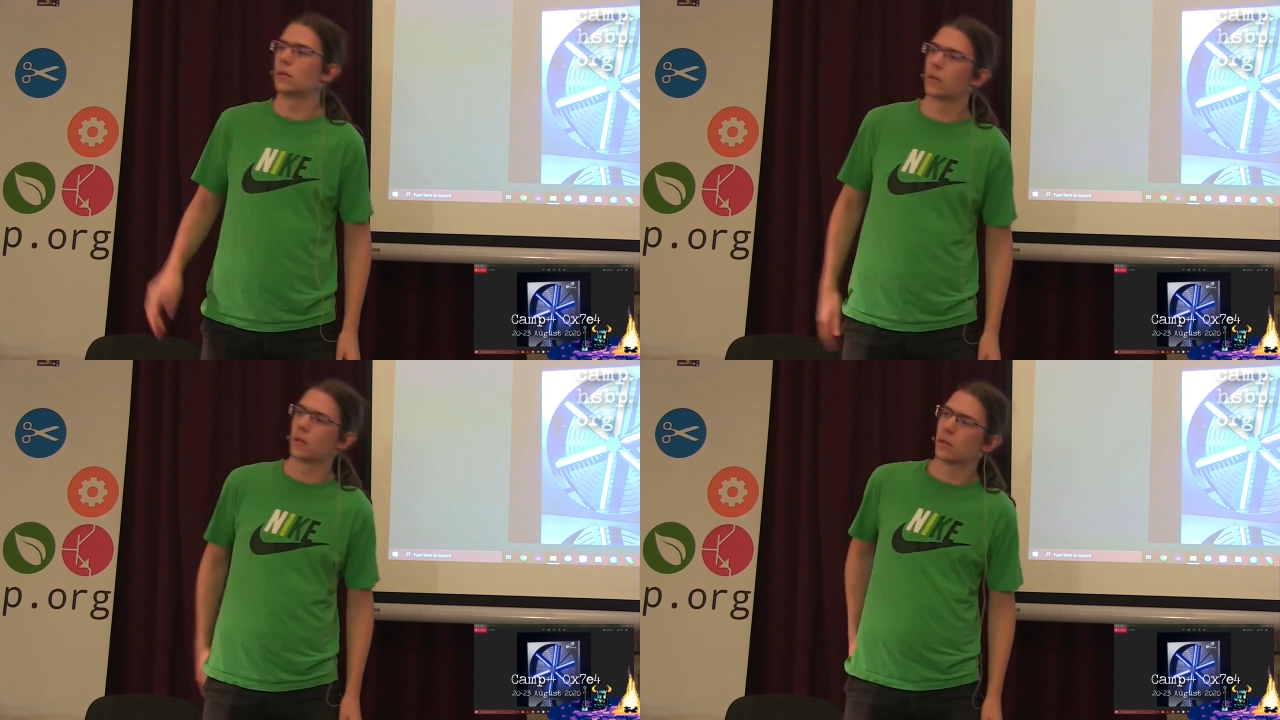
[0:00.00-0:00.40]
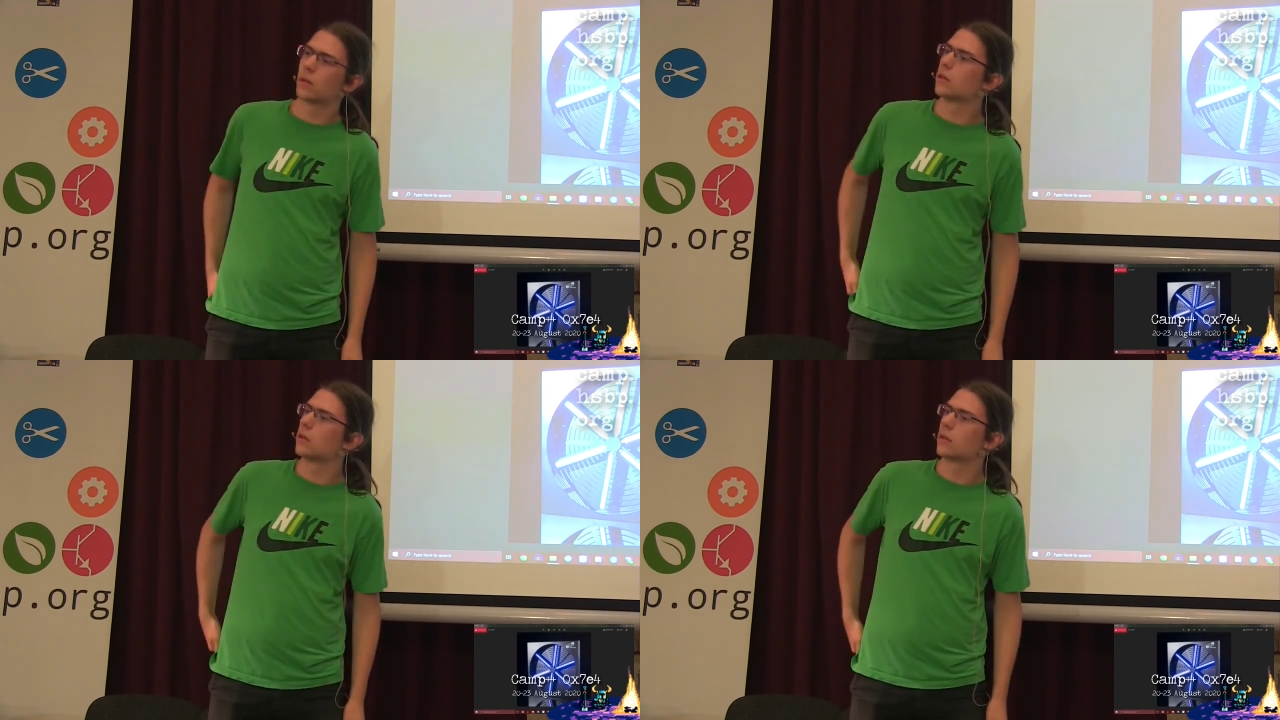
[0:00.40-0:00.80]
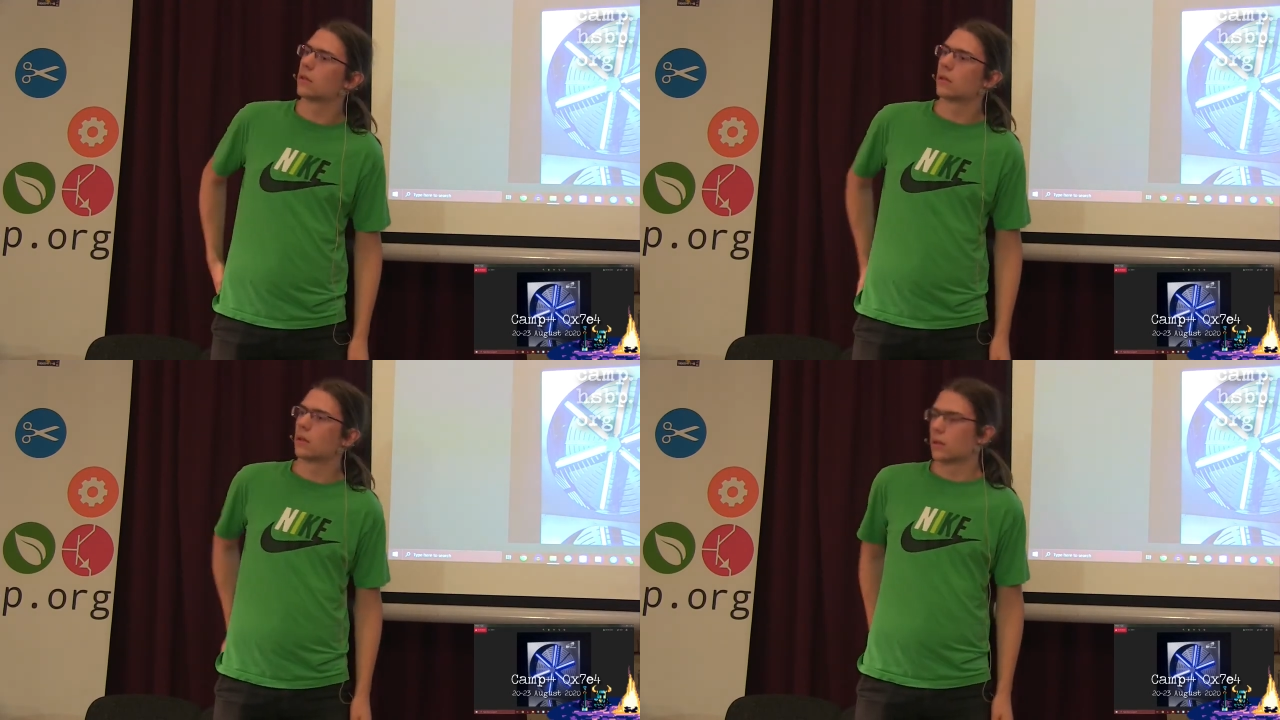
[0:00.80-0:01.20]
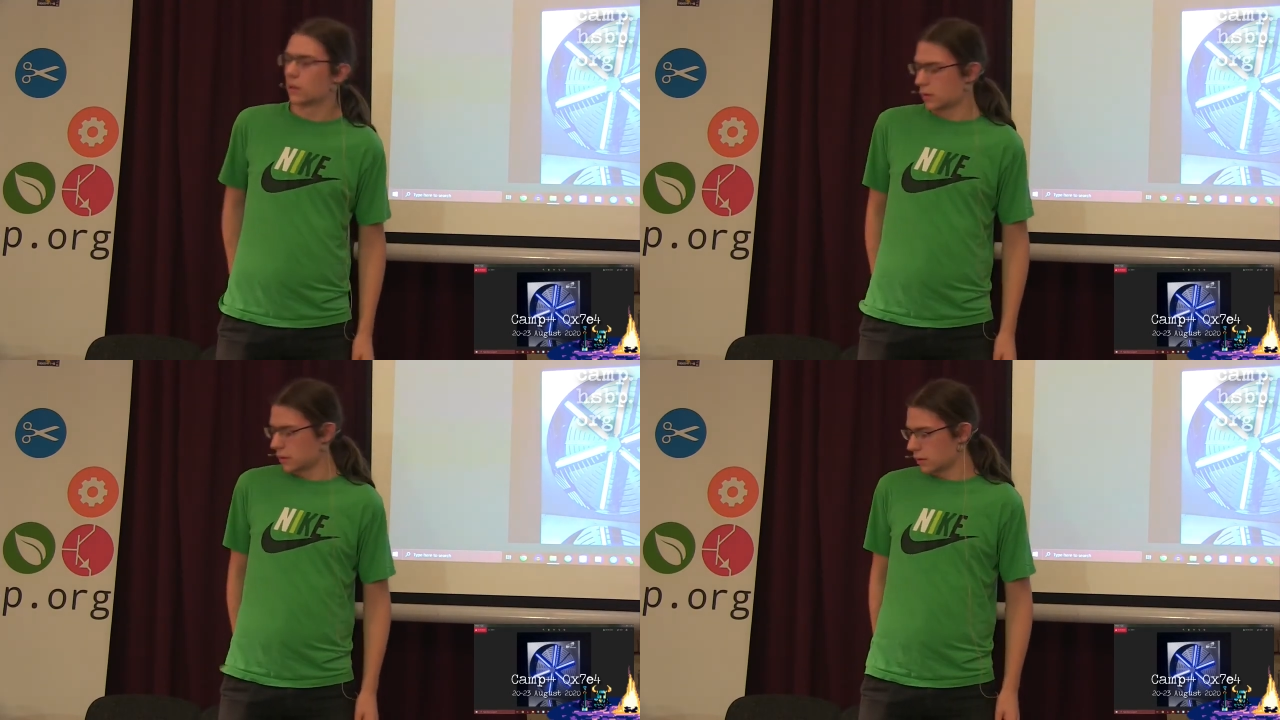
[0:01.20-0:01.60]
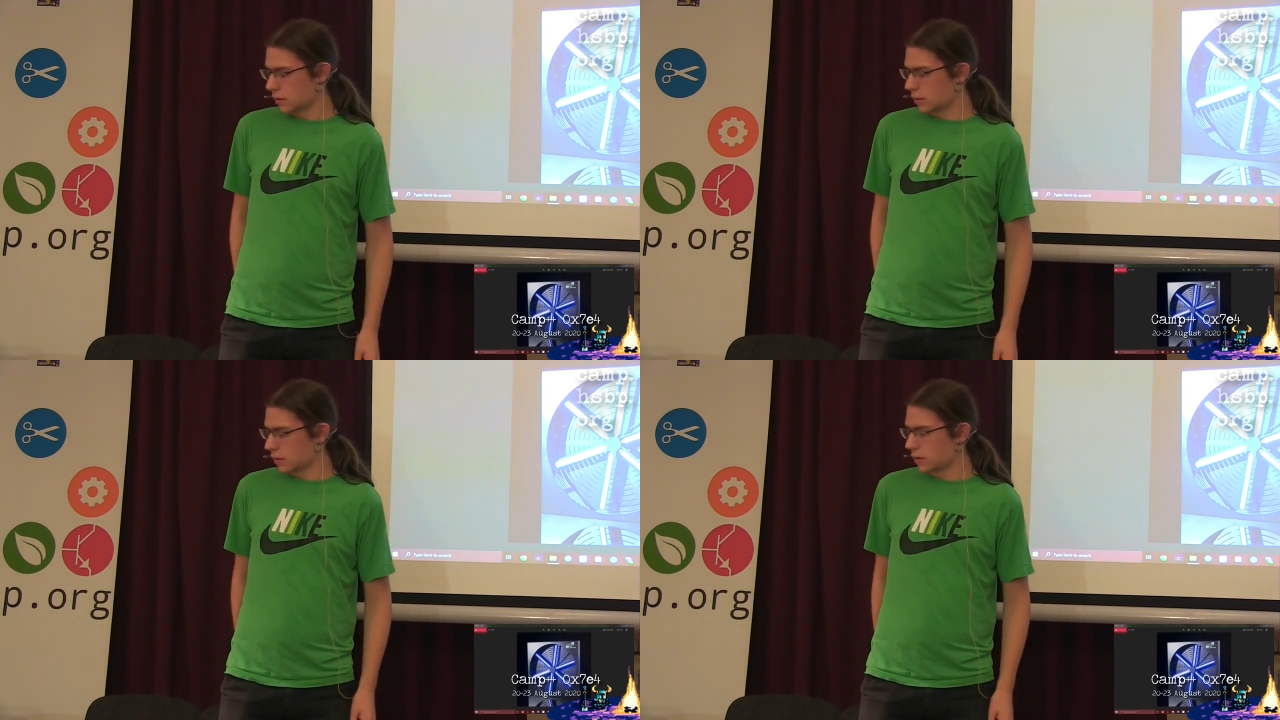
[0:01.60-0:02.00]

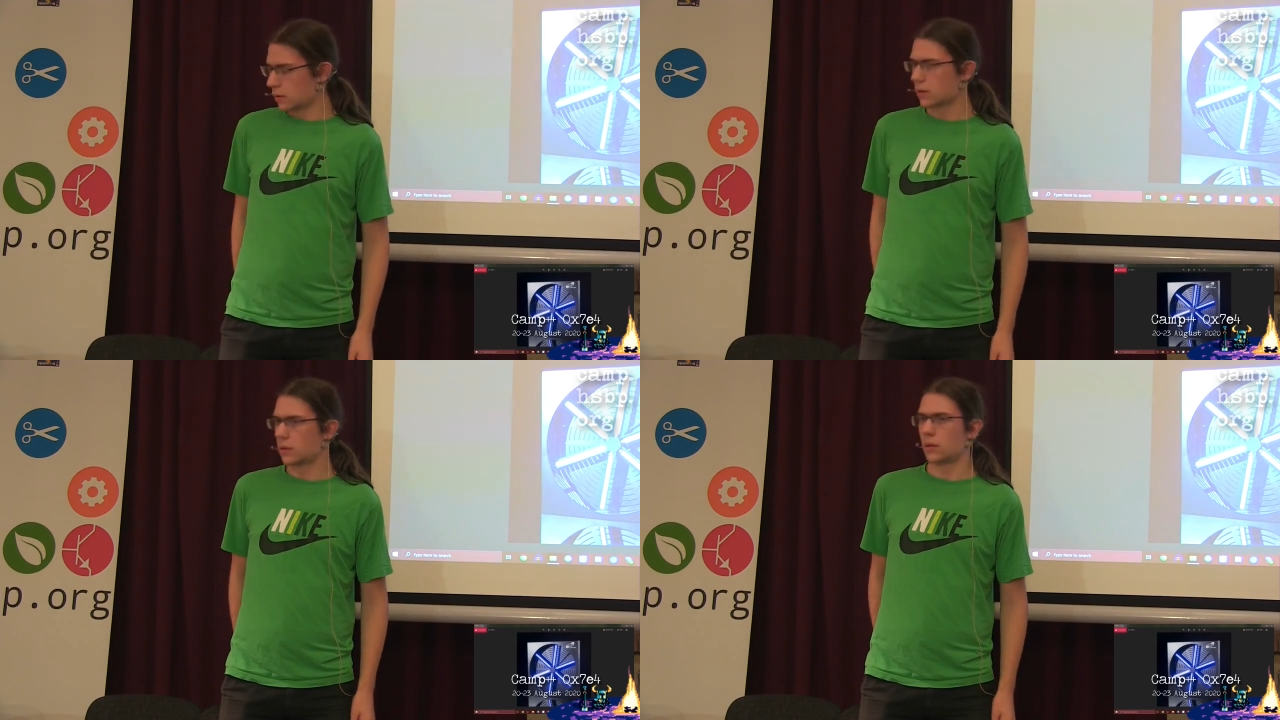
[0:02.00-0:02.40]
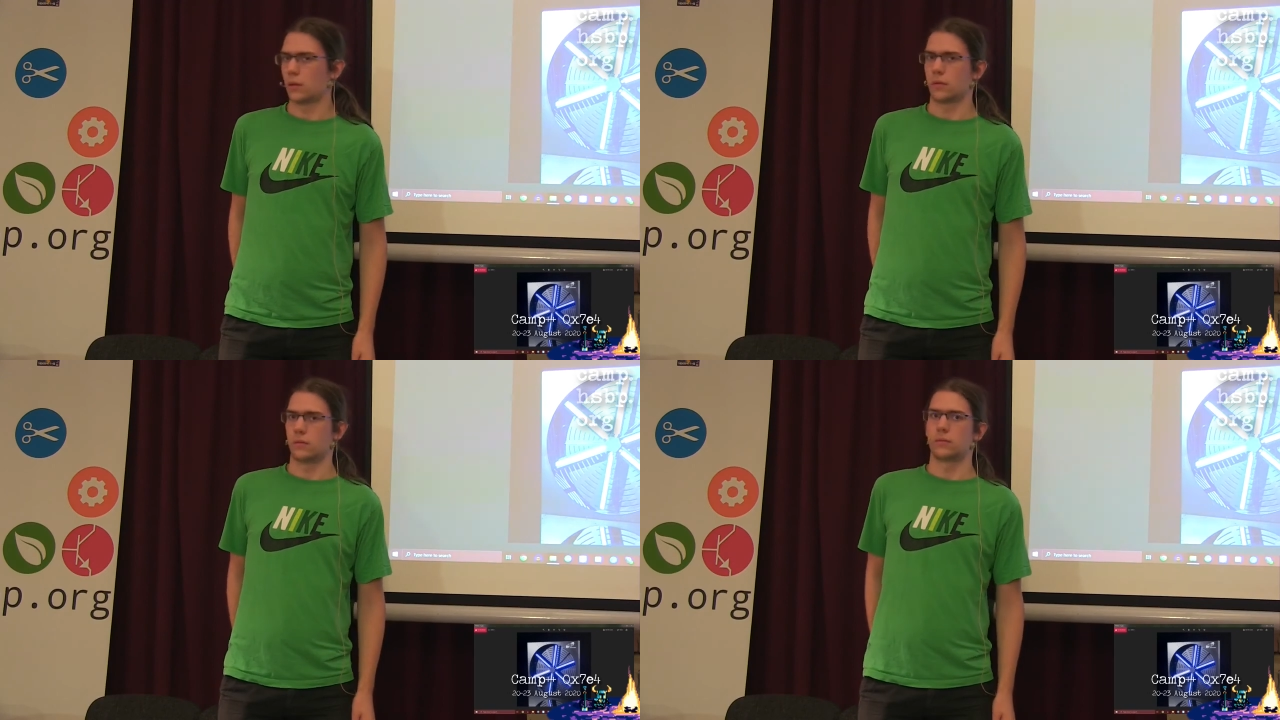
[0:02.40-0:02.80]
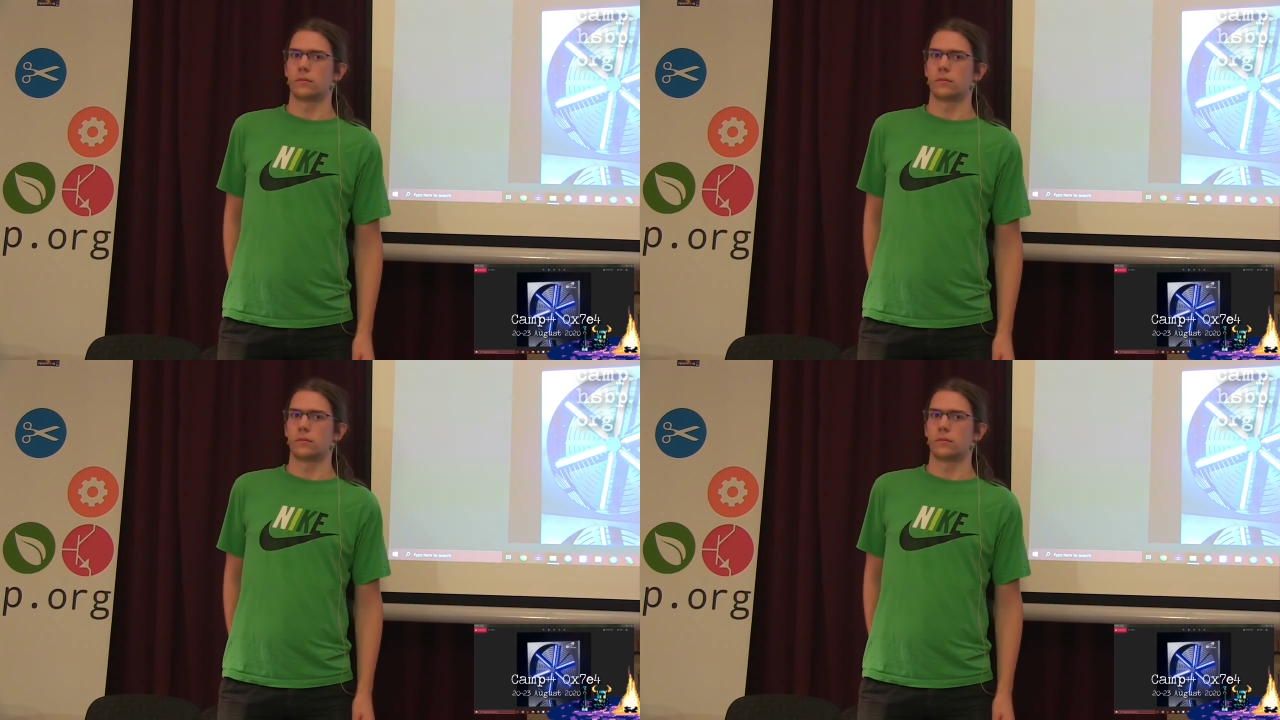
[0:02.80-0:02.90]
[no speech]